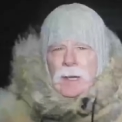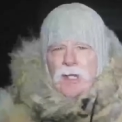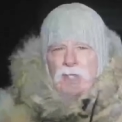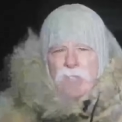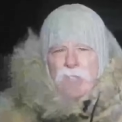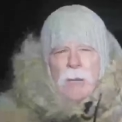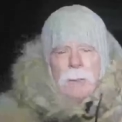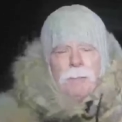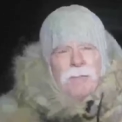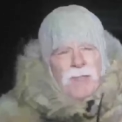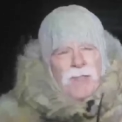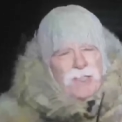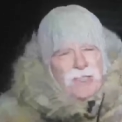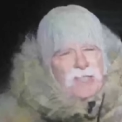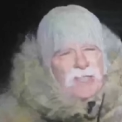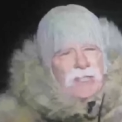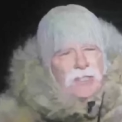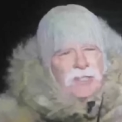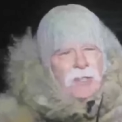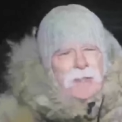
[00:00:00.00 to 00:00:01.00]
a ship
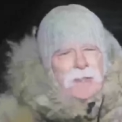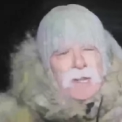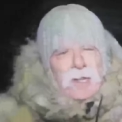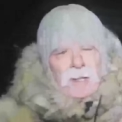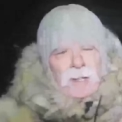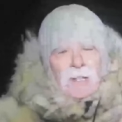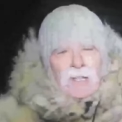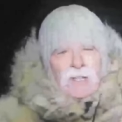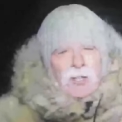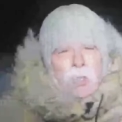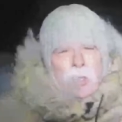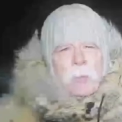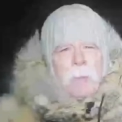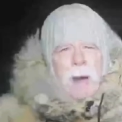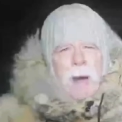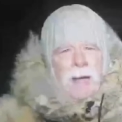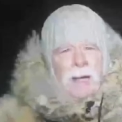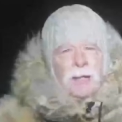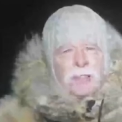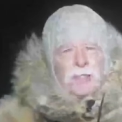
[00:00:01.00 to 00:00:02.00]
that sits on nearly
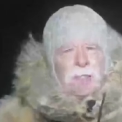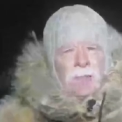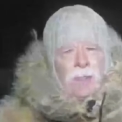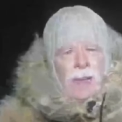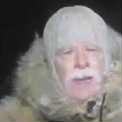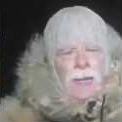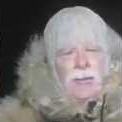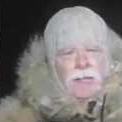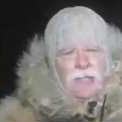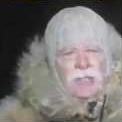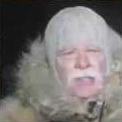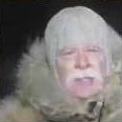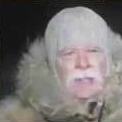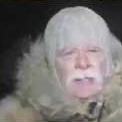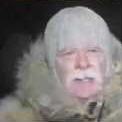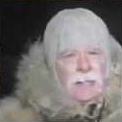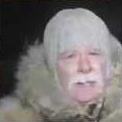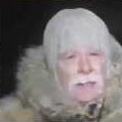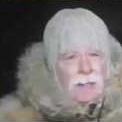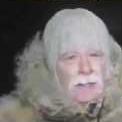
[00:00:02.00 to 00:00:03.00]
two miles of
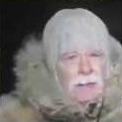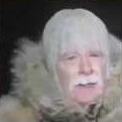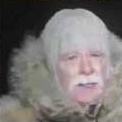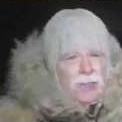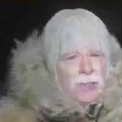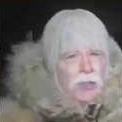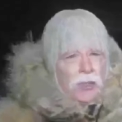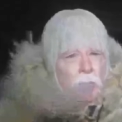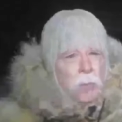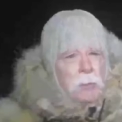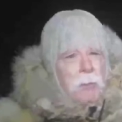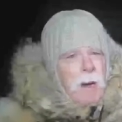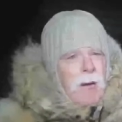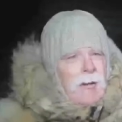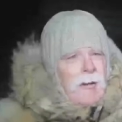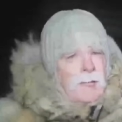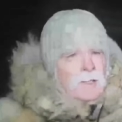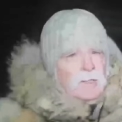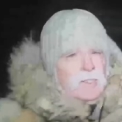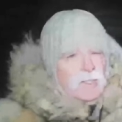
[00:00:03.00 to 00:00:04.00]
ice. This two
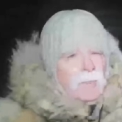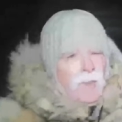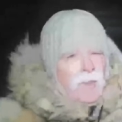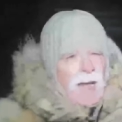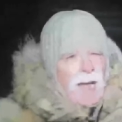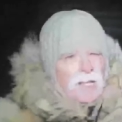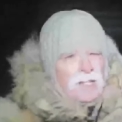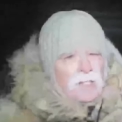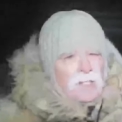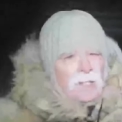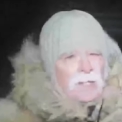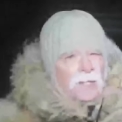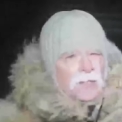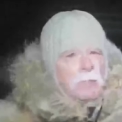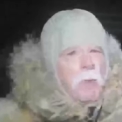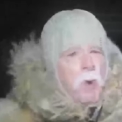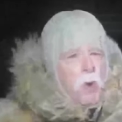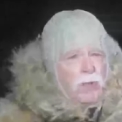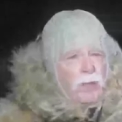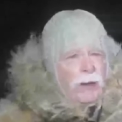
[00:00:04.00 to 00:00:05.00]
miles of
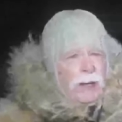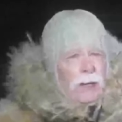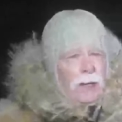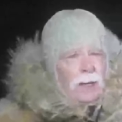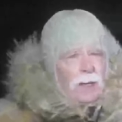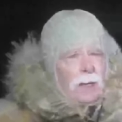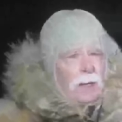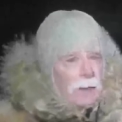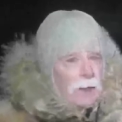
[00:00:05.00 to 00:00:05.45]
ice is moving.